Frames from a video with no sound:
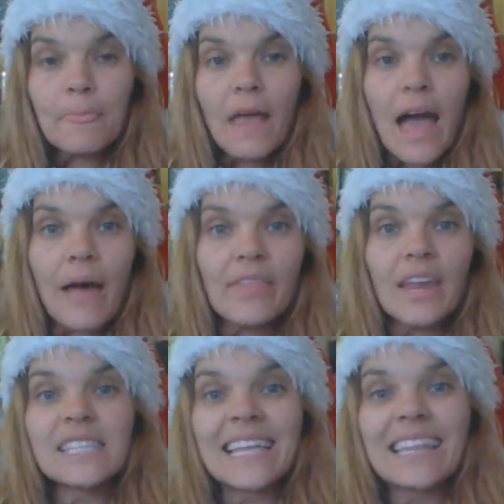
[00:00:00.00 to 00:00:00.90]
and
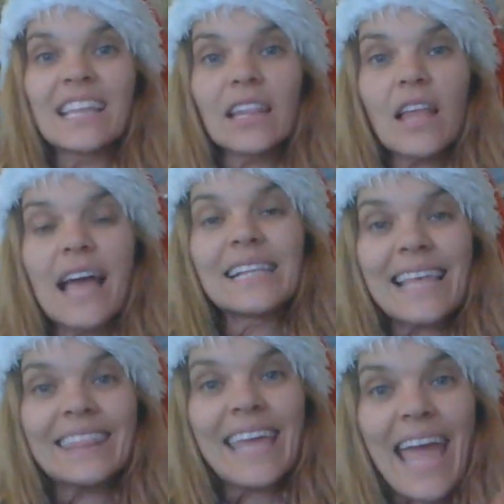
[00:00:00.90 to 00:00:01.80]
then it's at
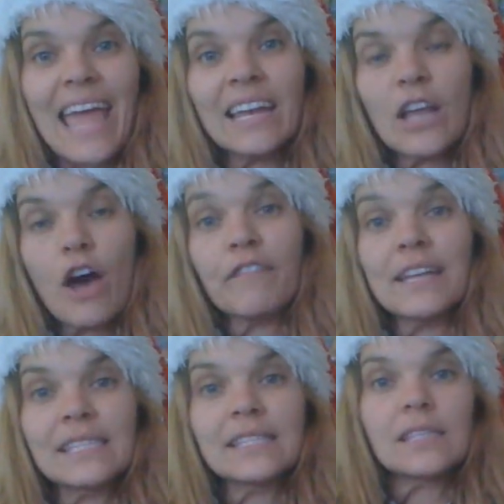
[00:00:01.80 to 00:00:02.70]
the end of
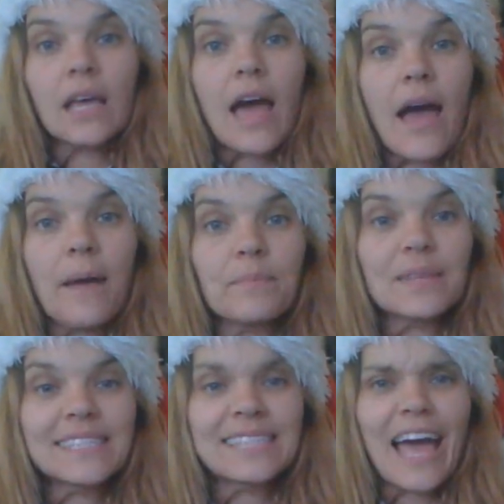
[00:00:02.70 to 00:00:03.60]
its
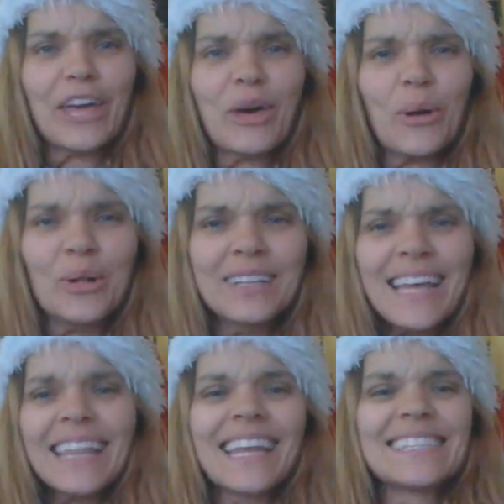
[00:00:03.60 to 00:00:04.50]
cycle.
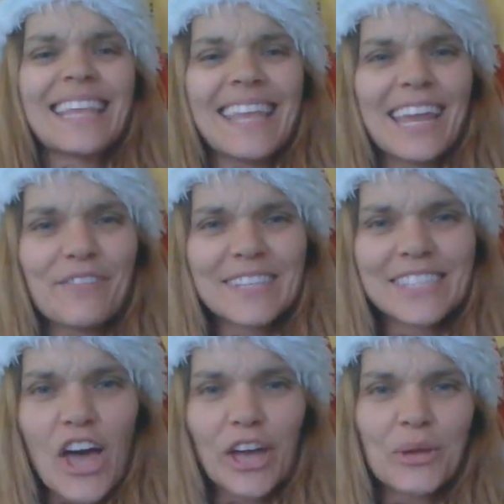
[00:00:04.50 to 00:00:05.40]
Then it's at the end of its
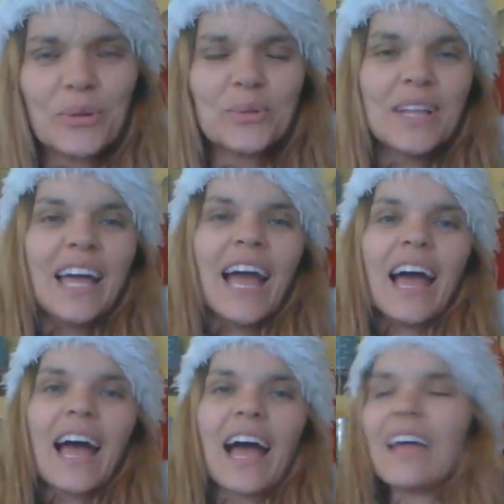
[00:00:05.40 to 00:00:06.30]
cycle.
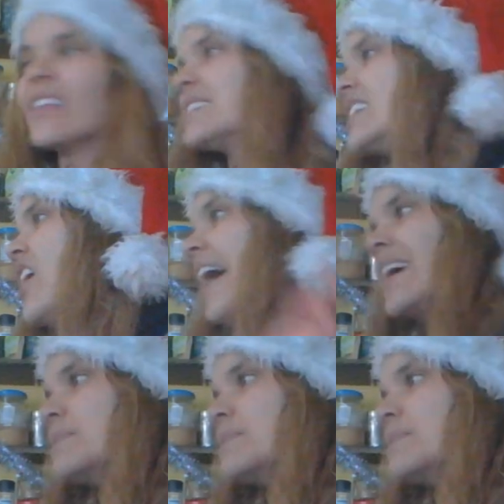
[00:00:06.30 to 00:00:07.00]
Non, c'est correct.